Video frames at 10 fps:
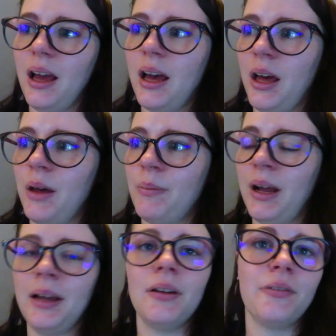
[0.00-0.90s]

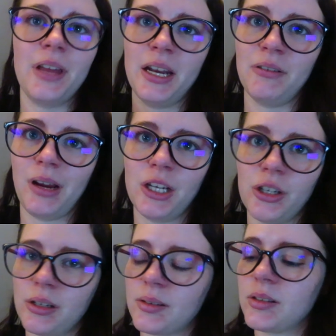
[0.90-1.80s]
out of their
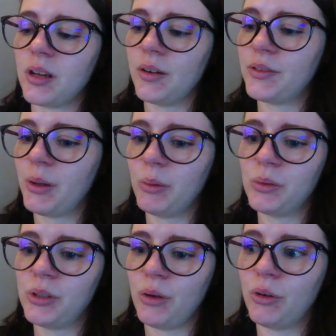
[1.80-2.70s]
narration and stuff. So it
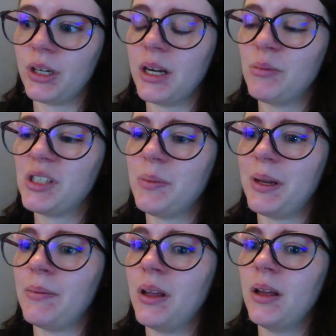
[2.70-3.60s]
was so good, and it must have
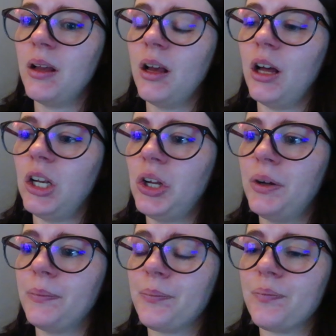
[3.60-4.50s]
been a
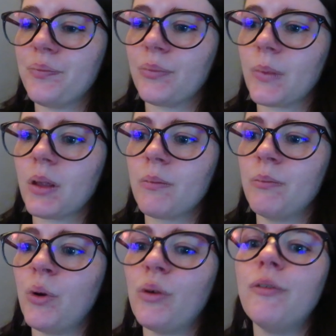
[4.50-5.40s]
lot
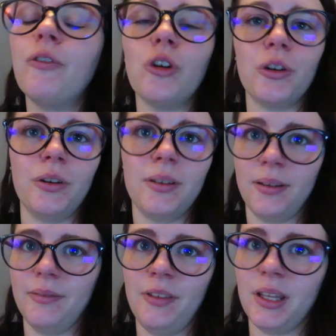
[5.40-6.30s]
more fun
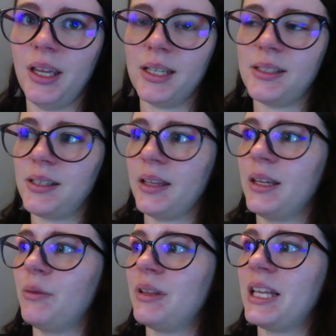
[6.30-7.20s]
for the kids, I
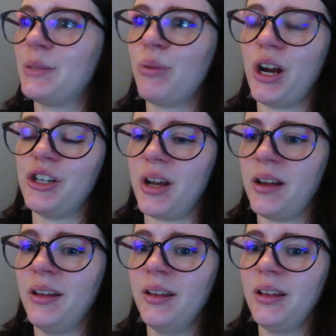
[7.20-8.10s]
think, with less
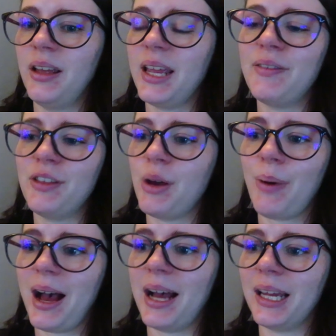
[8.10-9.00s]
pressure. Even
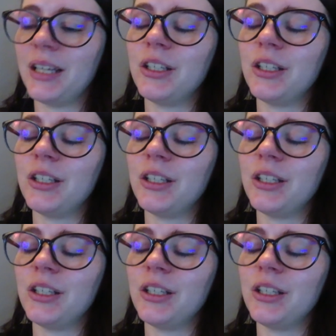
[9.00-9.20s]
though I